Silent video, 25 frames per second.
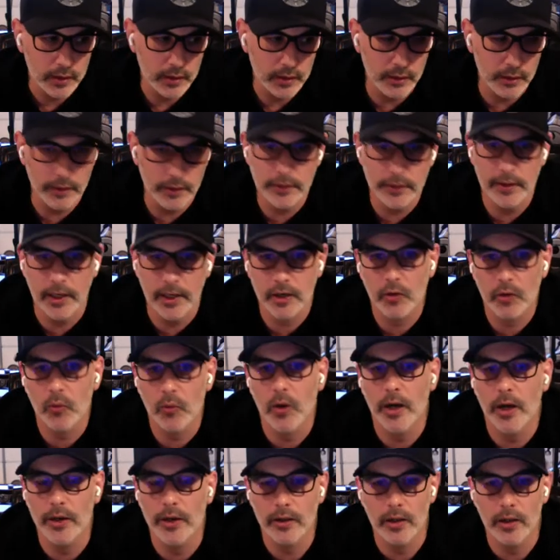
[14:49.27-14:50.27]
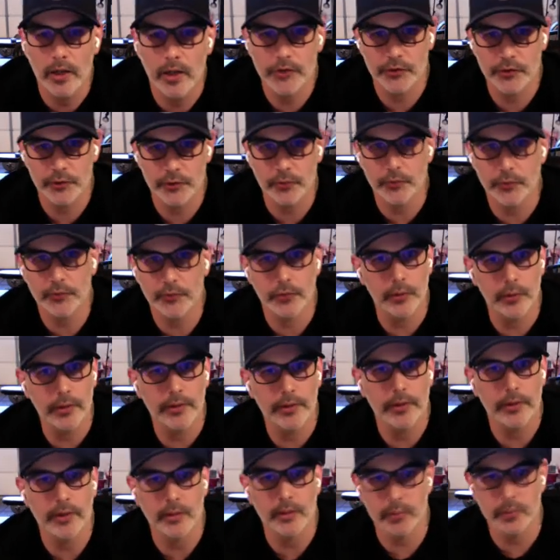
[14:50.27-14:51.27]
not chronological
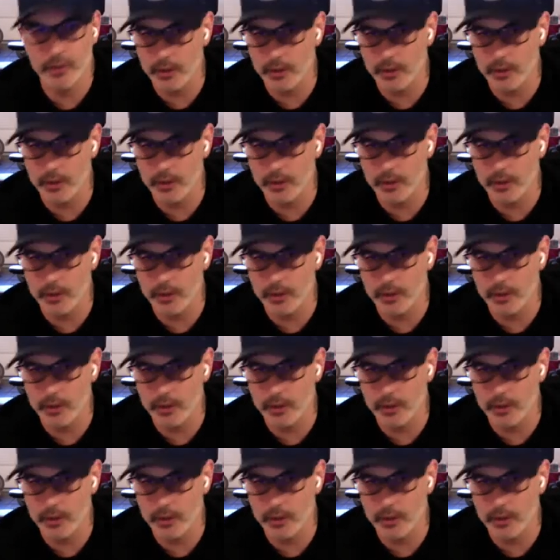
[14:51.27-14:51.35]
storytelling,